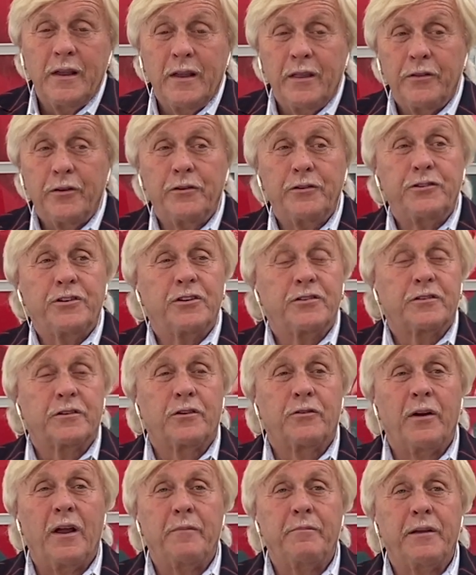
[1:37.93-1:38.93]
they're just
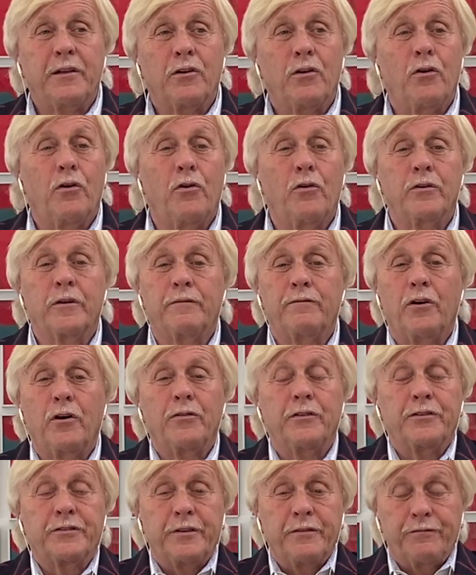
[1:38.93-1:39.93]
grabbing a hold of all
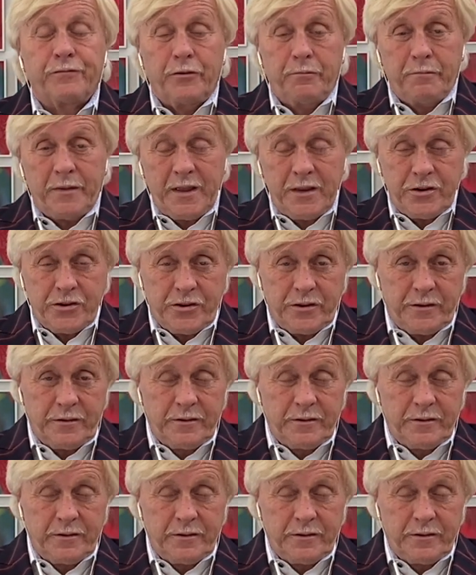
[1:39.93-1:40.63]
this information